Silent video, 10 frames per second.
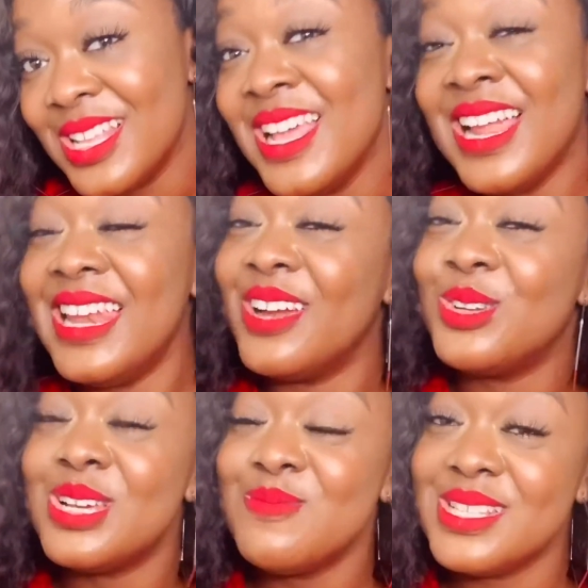like other
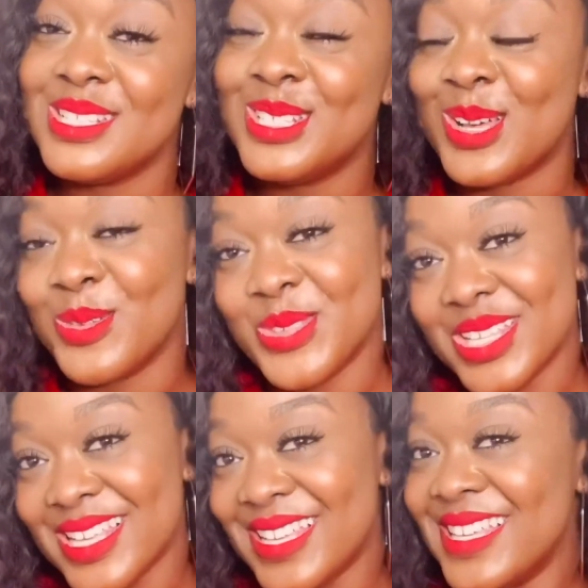places that I would
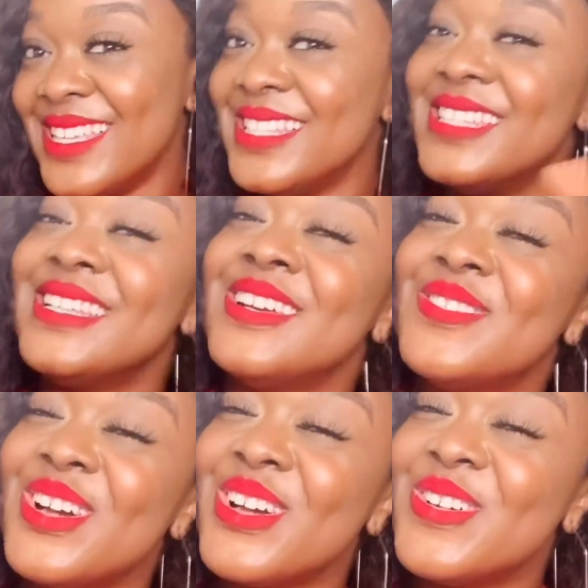say,
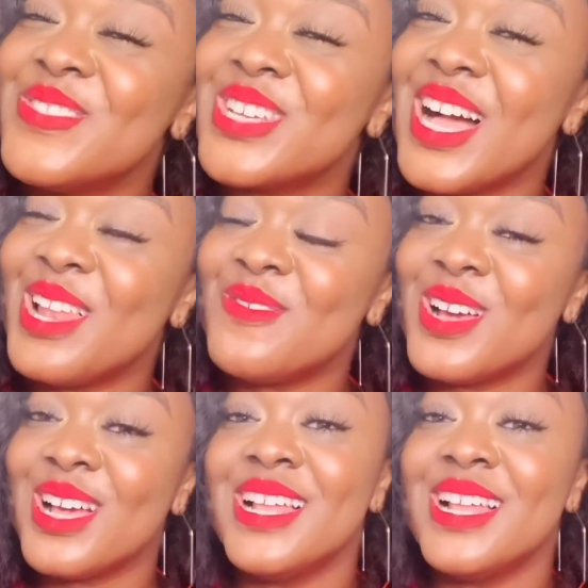welcome to Calabar.